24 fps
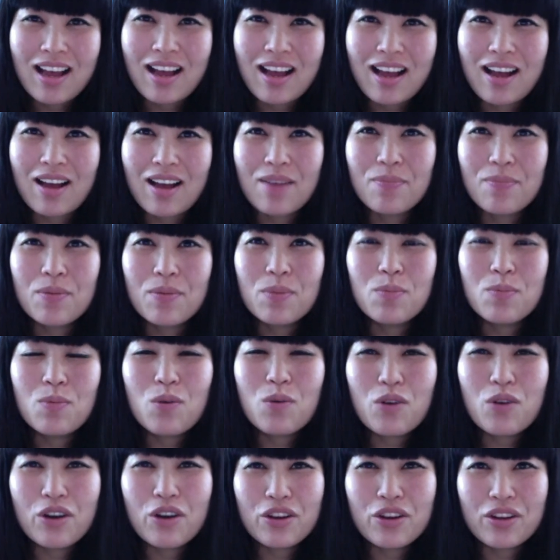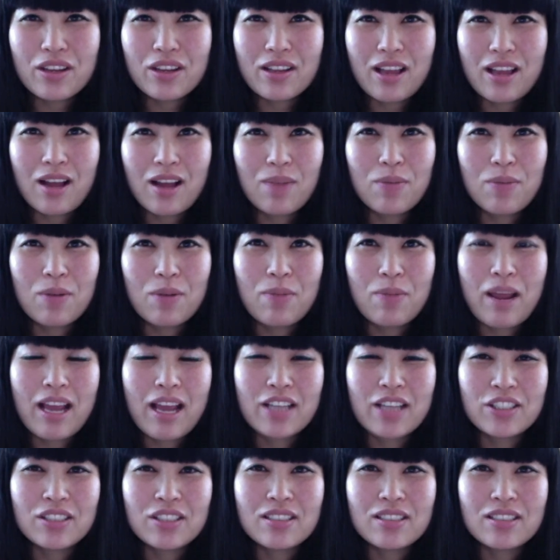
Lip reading: the more you can help your patients